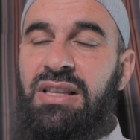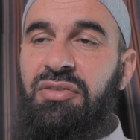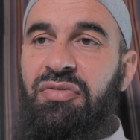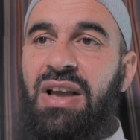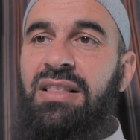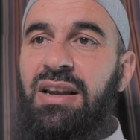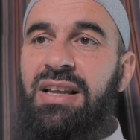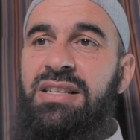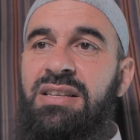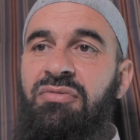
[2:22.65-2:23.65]
The fact that
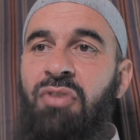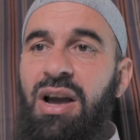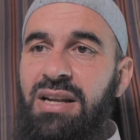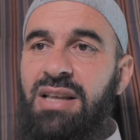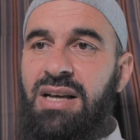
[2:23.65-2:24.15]
He's invited